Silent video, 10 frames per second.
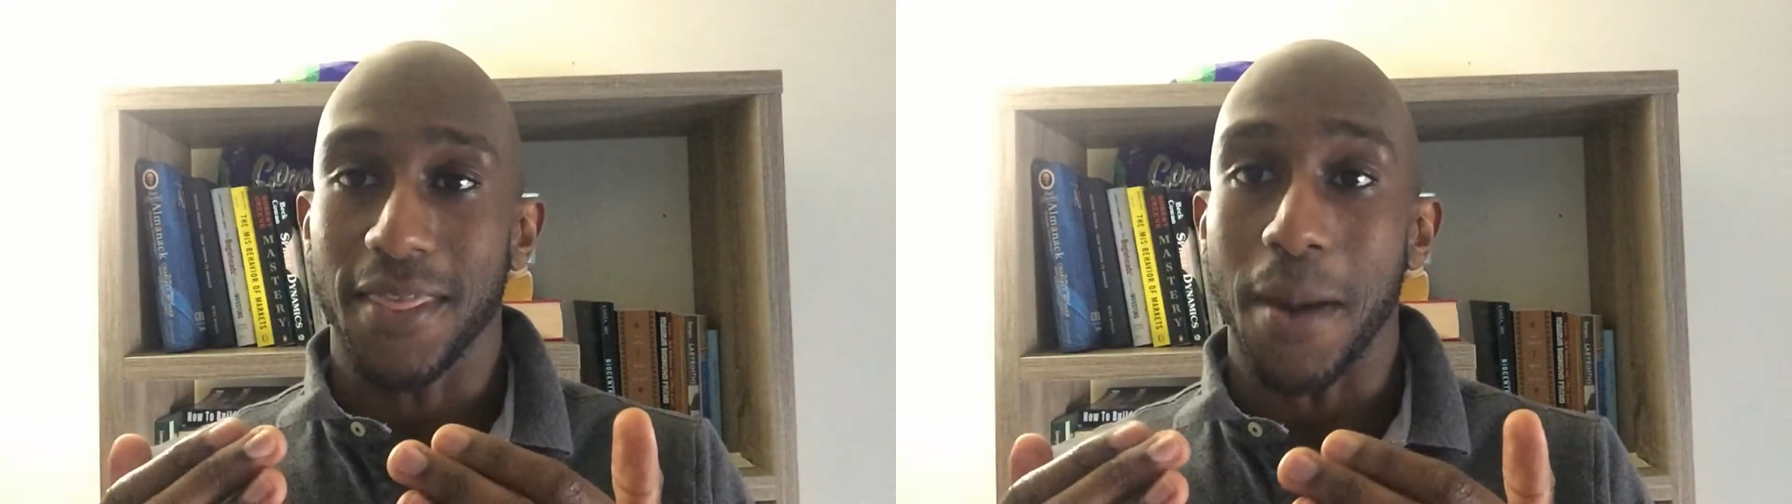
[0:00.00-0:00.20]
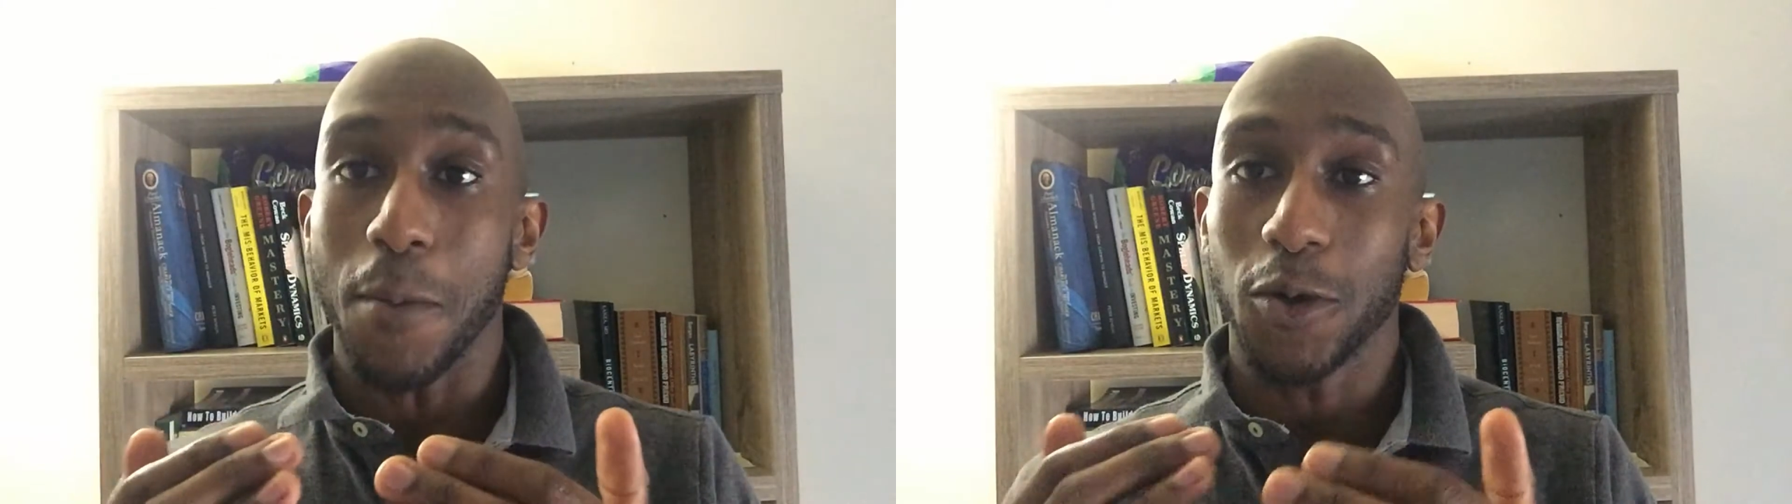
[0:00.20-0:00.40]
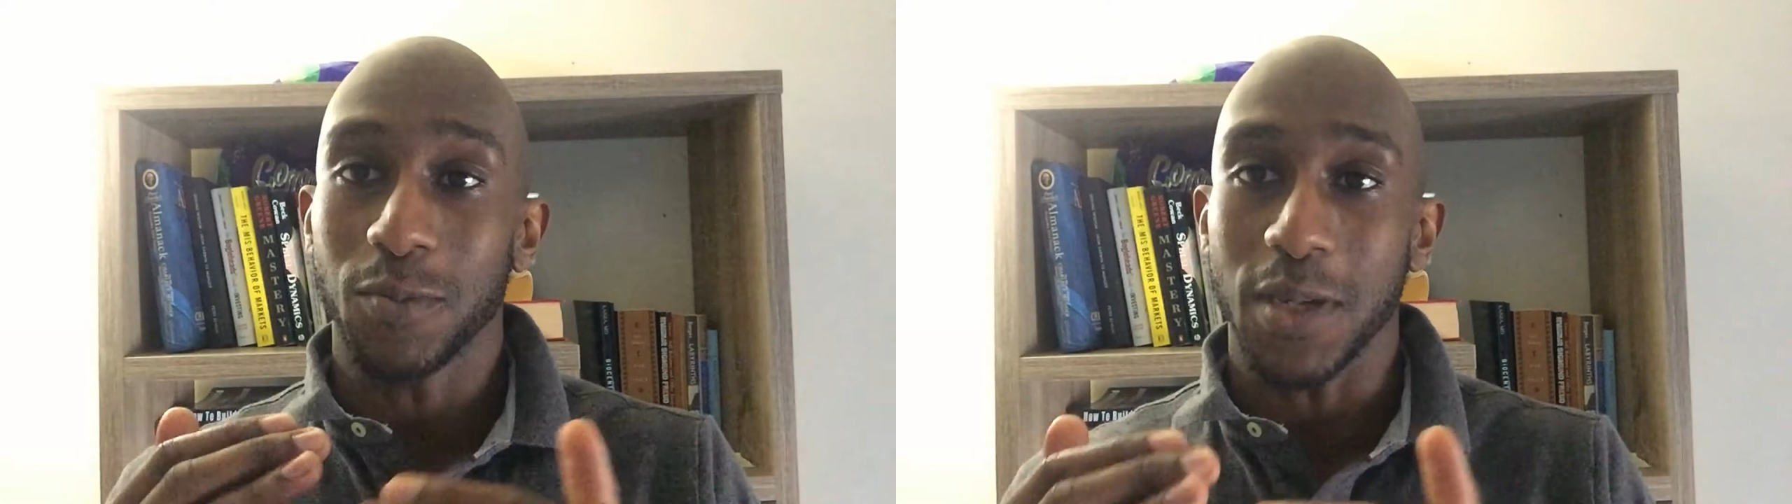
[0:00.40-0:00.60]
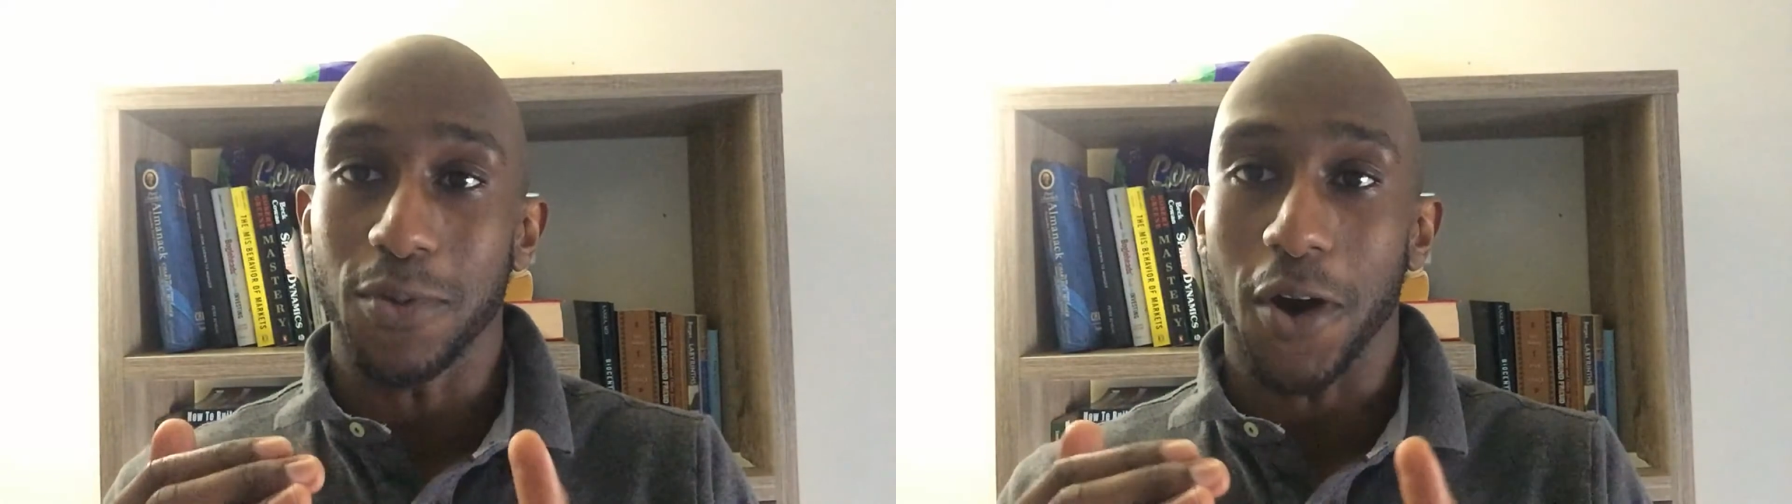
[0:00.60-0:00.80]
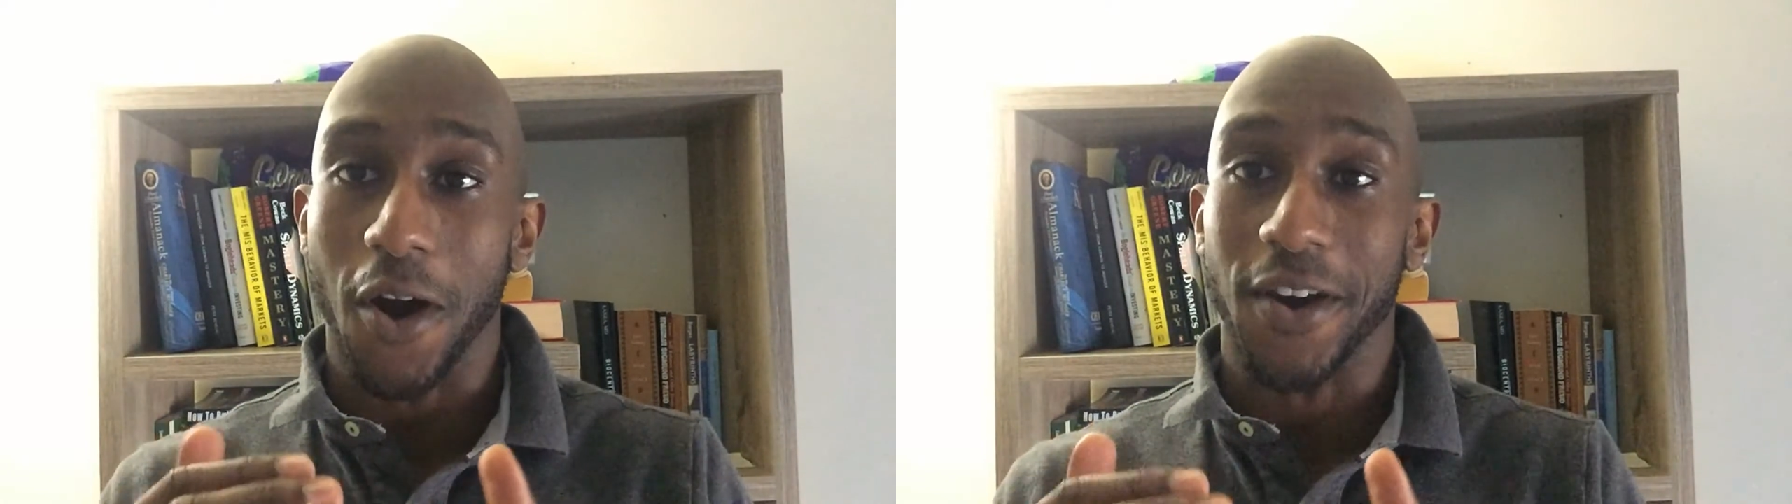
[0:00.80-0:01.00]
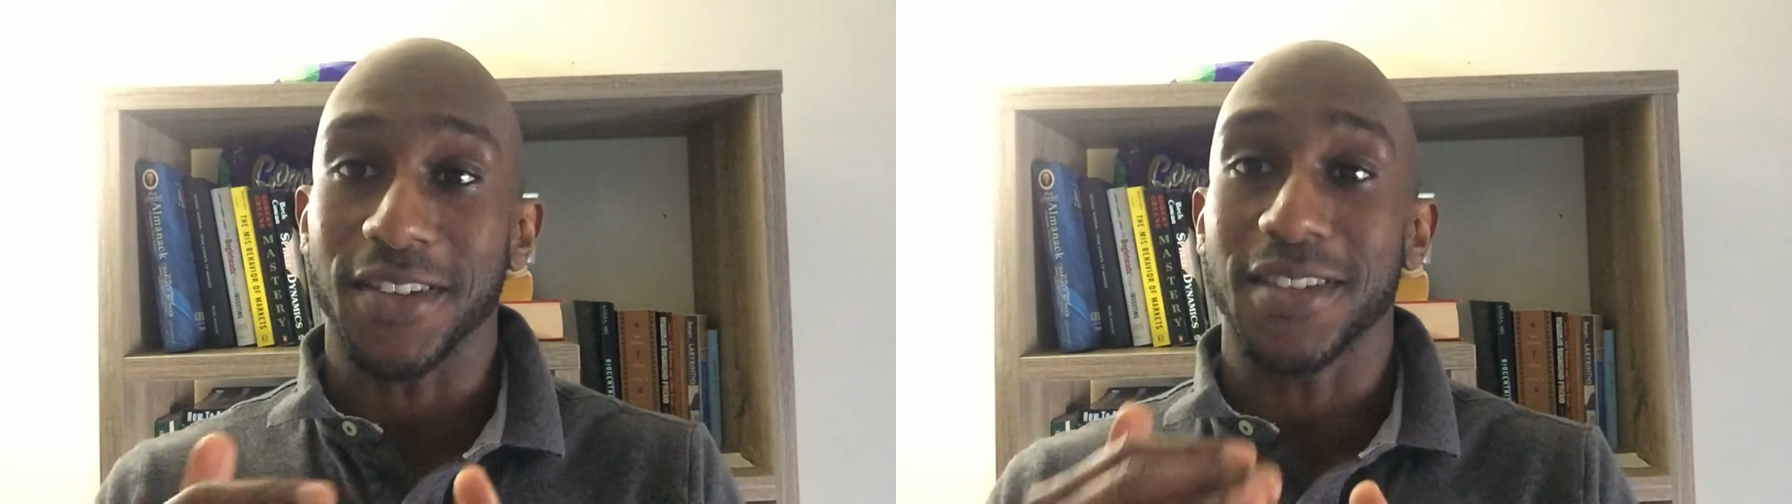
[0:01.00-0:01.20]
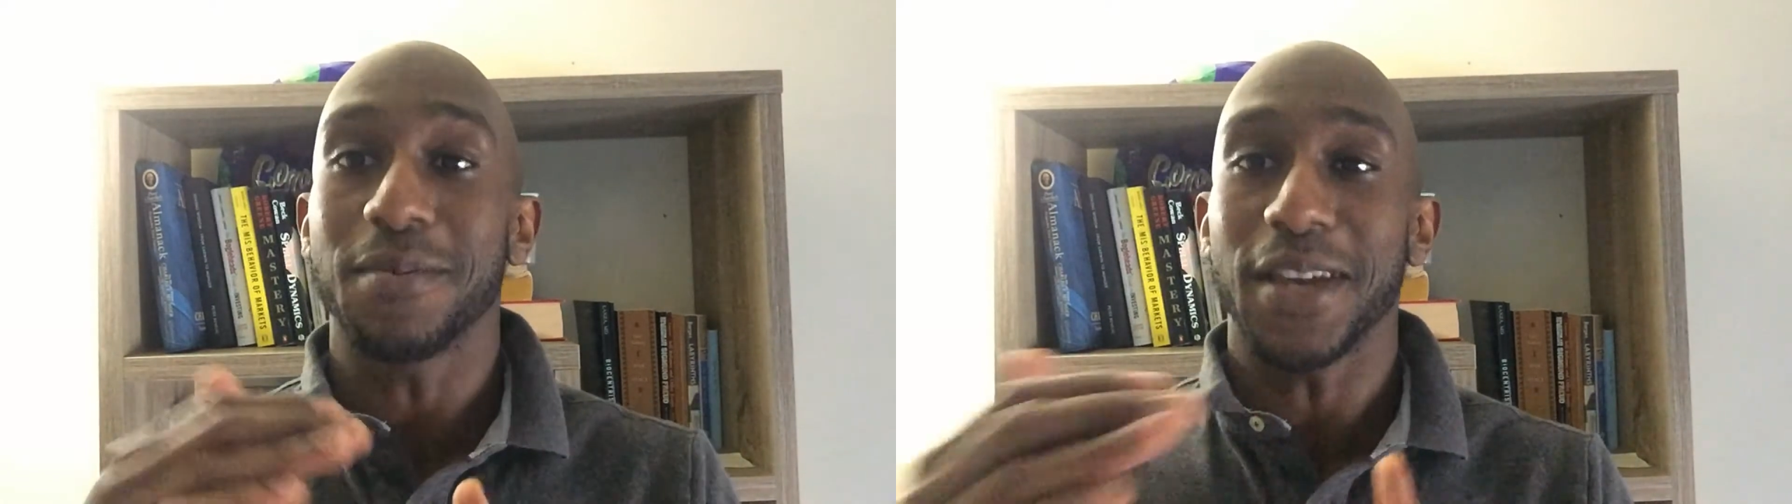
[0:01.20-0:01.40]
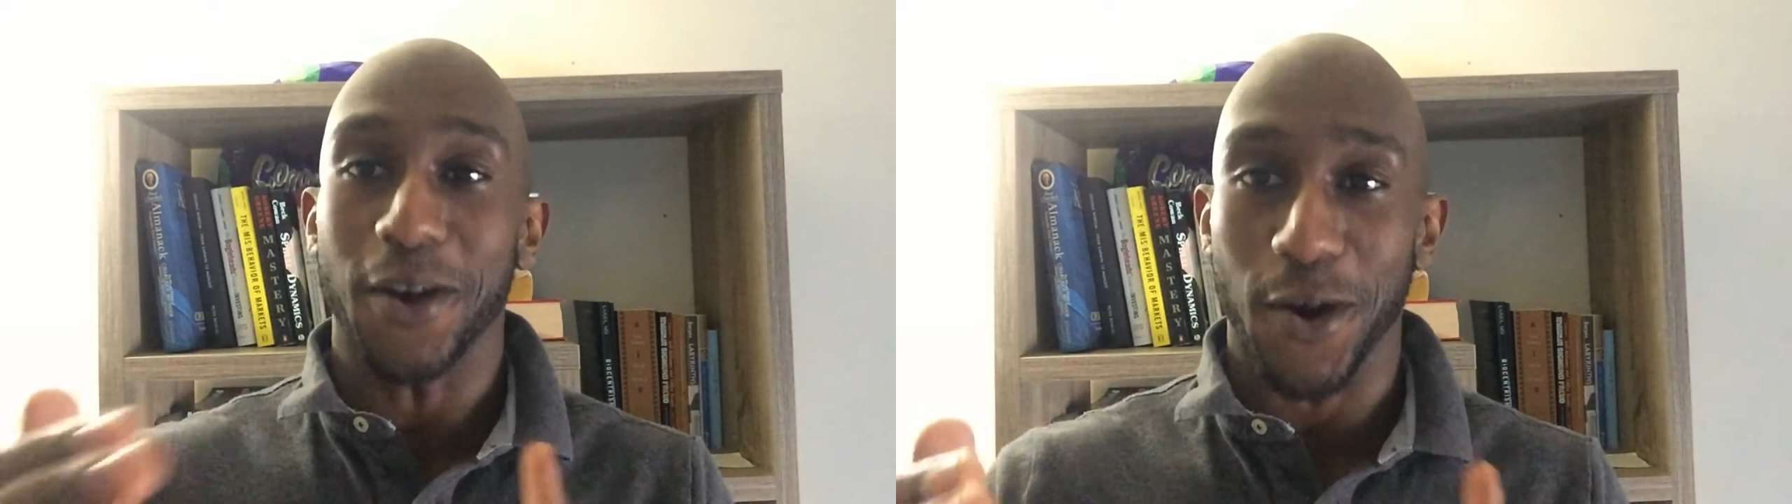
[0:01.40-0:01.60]
that most people are
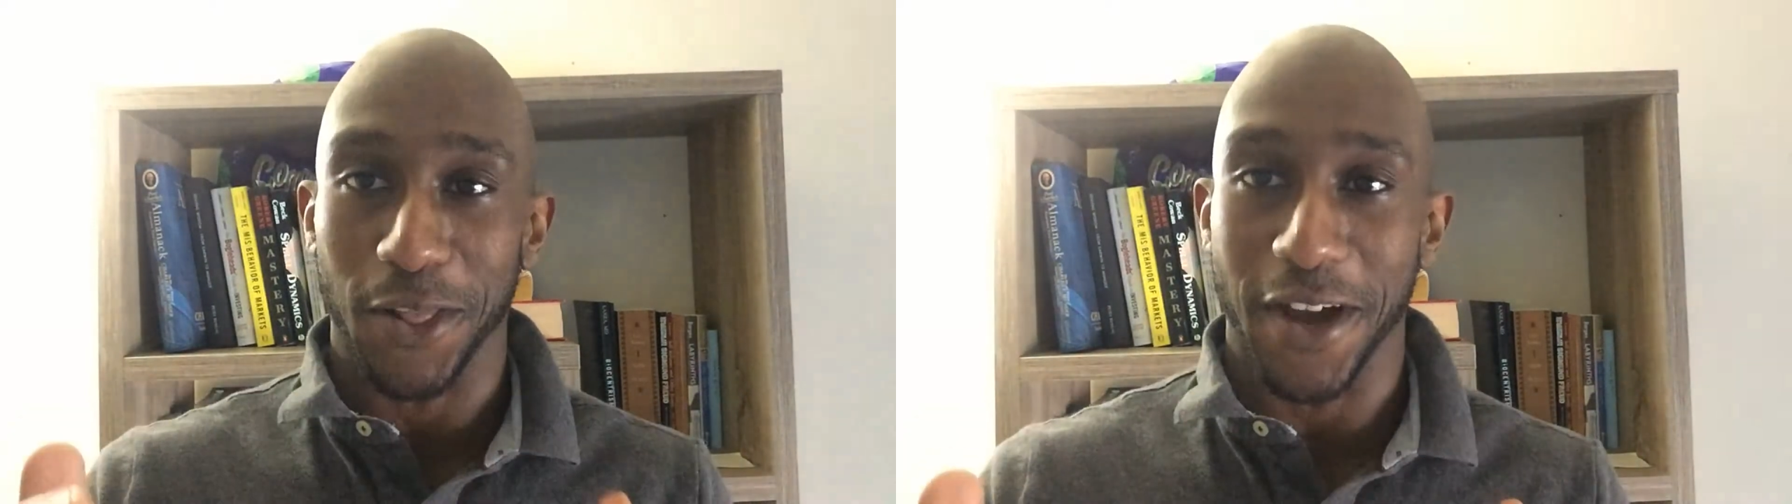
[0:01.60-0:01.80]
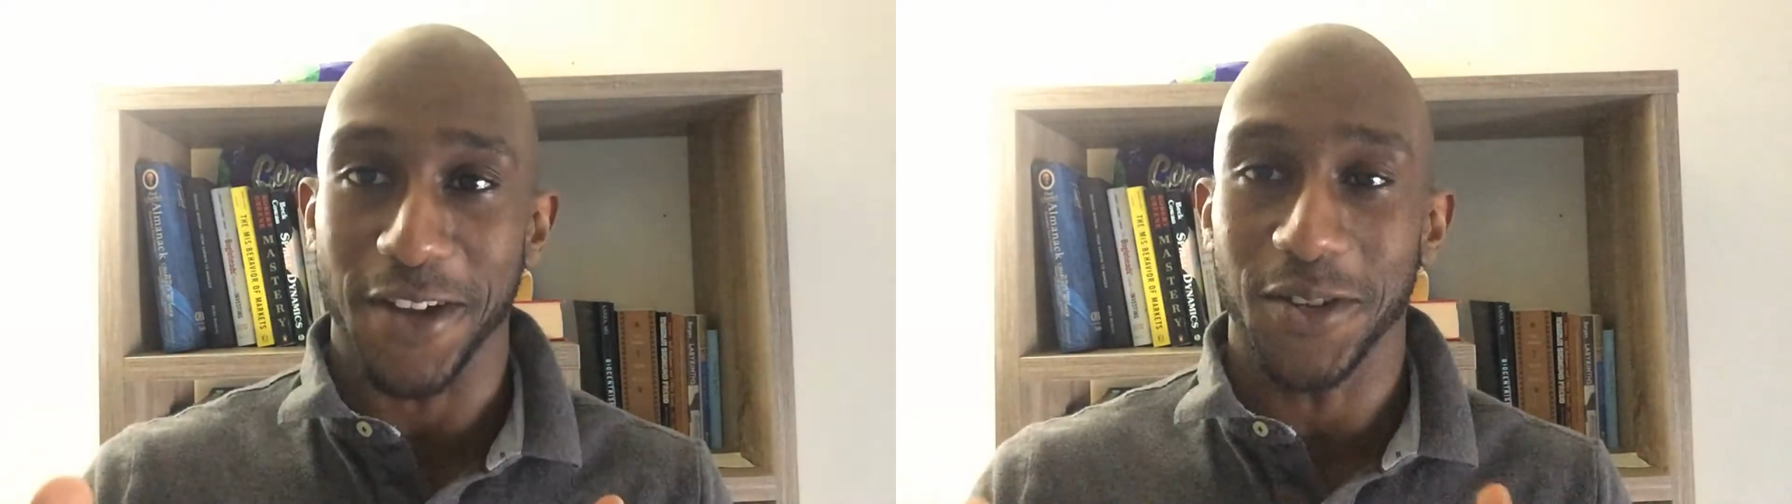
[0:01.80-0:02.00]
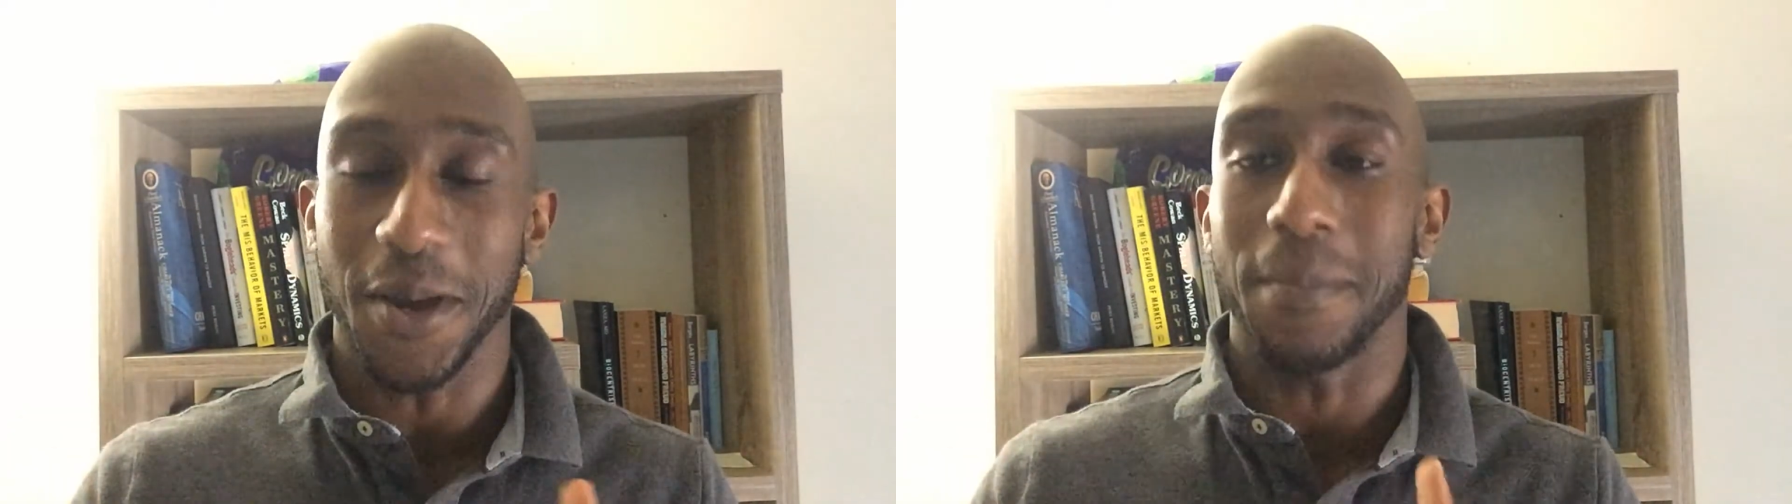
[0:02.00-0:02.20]
exhibiting RLoJ